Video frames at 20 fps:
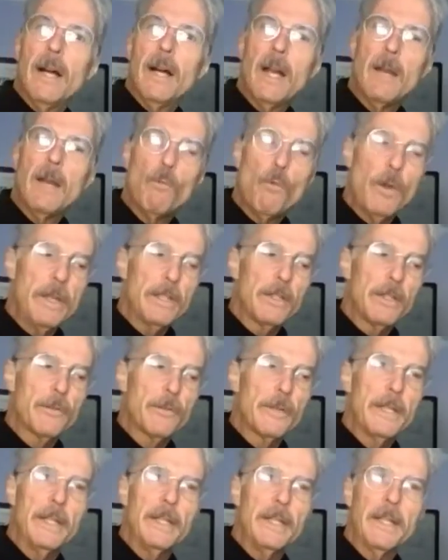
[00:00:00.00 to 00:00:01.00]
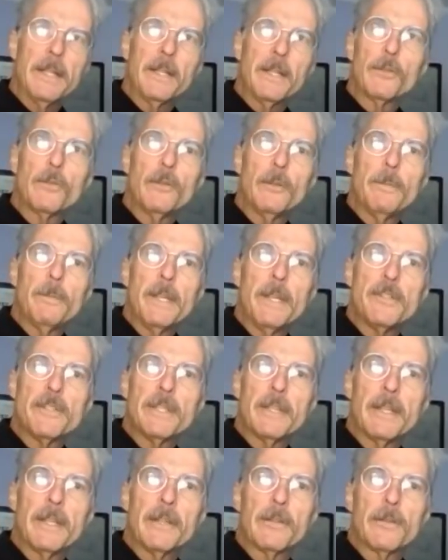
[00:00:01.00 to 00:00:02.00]
I'm Wayne Green, editorial
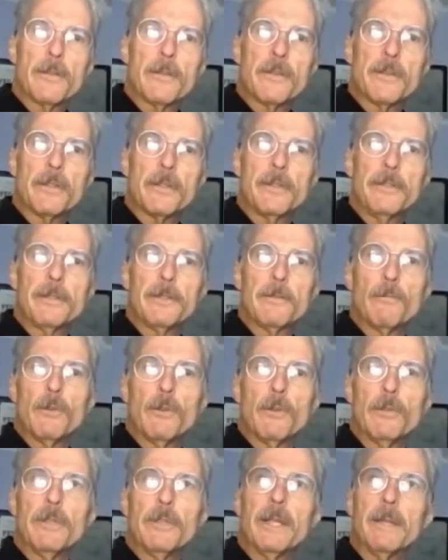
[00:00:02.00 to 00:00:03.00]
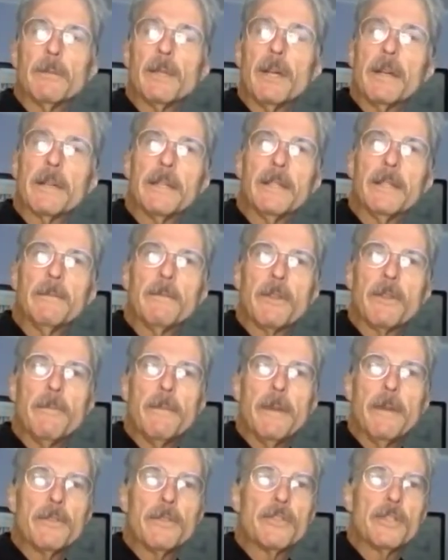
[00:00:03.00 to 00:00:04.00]
pages editor of the Tulsa World. I'm talking with
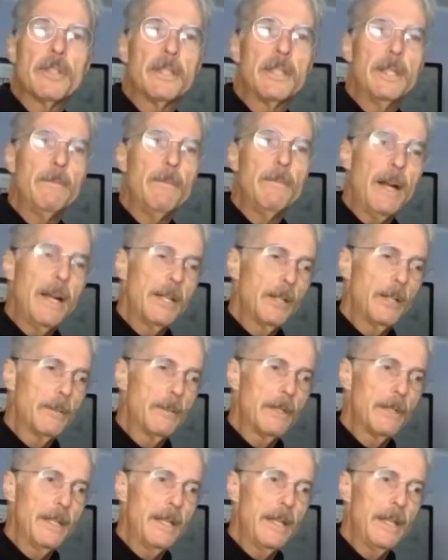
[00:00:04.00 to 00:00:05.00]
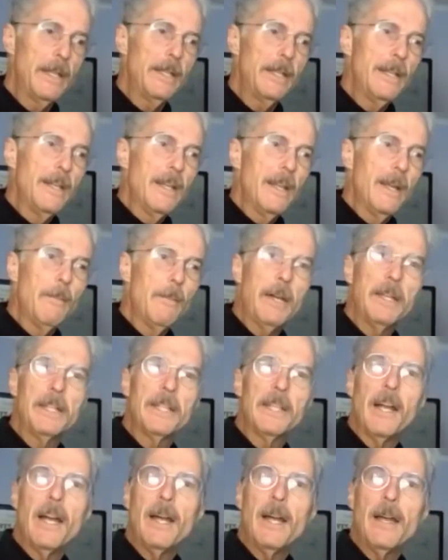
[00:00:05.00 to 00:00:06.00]
Mayor G.P. Bynum today about
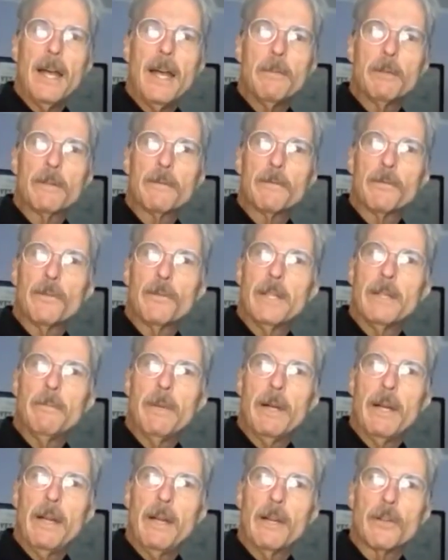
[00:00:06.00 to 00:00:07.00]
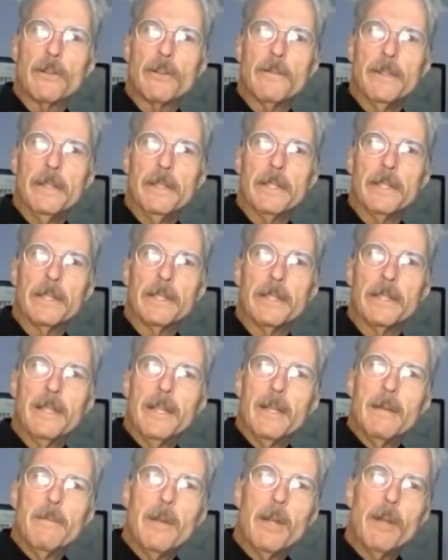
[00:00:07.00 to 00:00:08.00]
his ha habit of reading biographies.
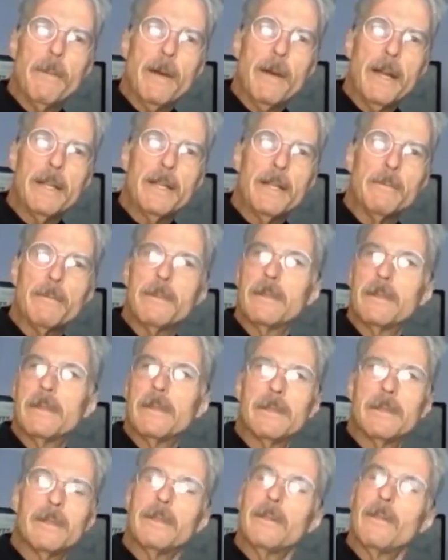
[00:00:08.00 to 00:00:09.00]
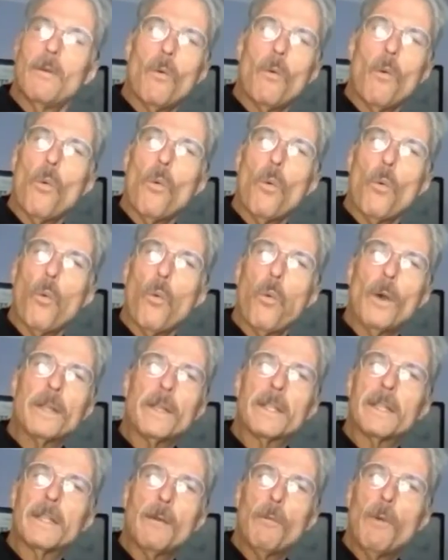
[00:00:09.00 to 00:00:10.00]
Mayor Bynum,
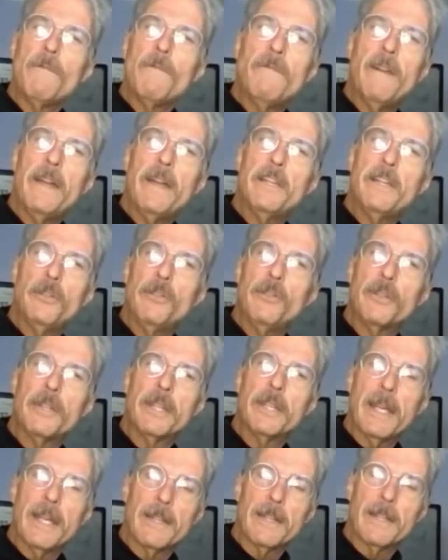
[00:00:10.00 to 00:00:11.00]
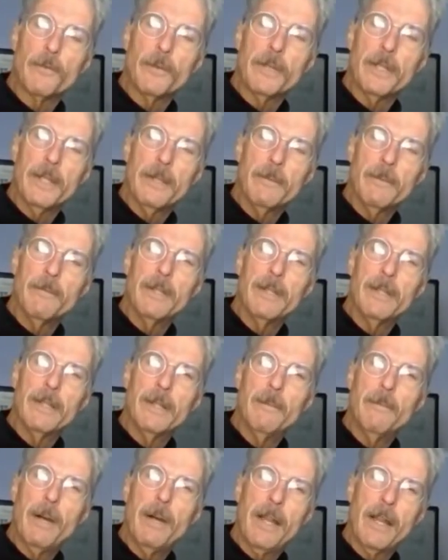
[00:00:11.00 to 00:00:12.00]
what value do you get out of reading
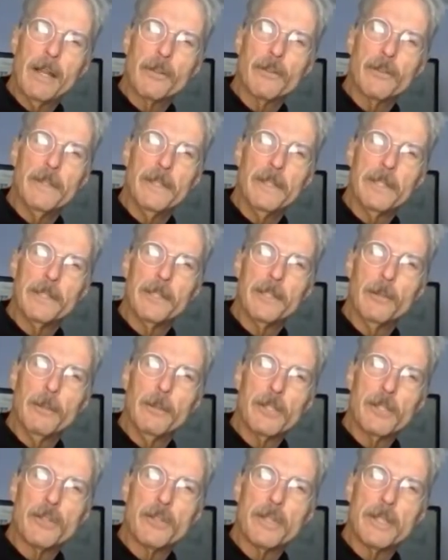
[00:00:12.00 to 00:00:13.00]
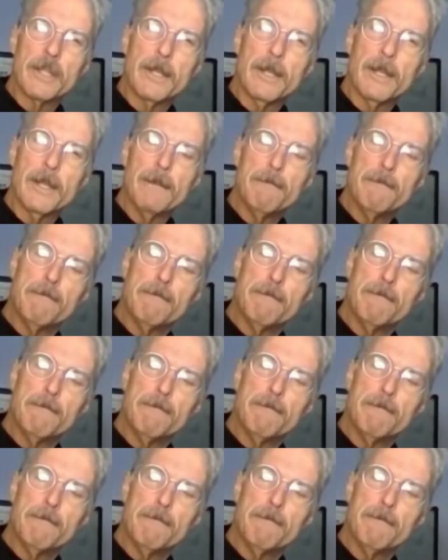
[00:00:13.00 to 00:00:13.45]
biographies so much of the time?